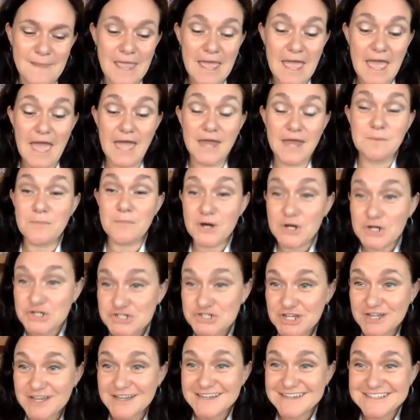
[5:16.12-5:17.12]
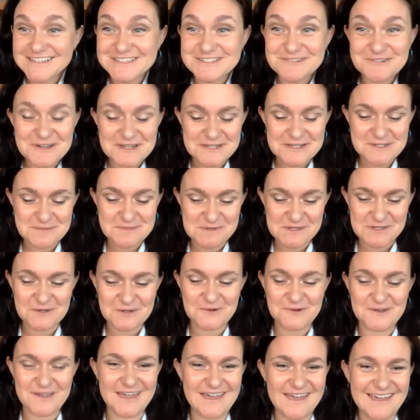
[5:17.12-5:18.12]
And Marcia is going to be
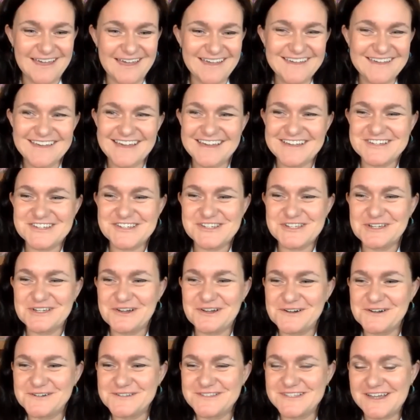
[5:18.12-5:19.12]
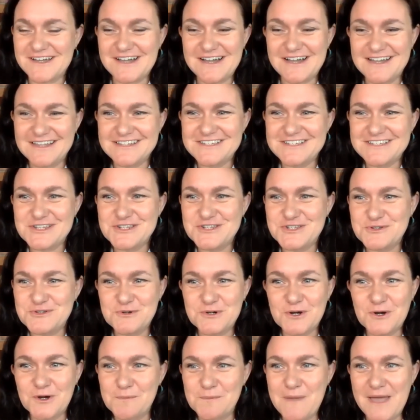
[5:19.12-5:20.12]
okay as she goes on to do
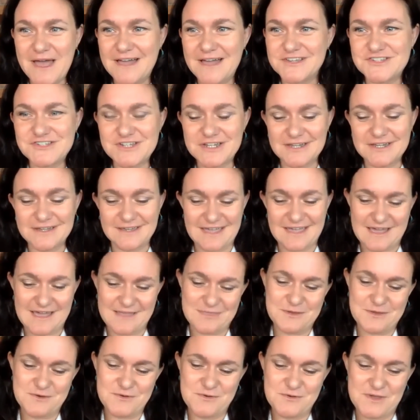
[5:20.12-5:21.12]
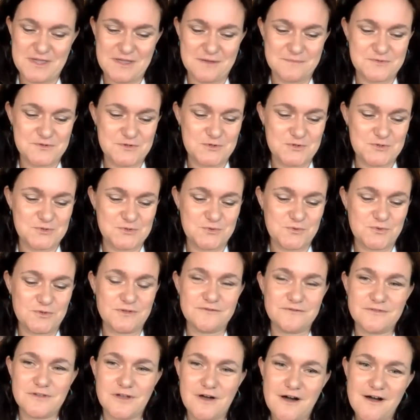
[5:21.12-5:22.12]
her magic at the New Hampshire School
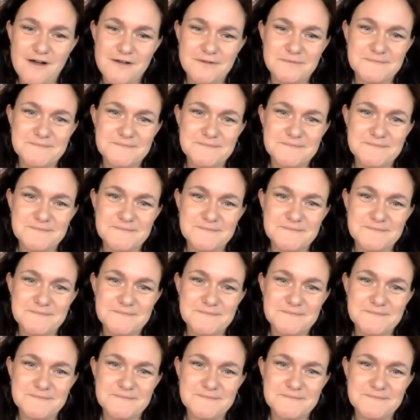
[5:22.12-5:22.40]
of Law.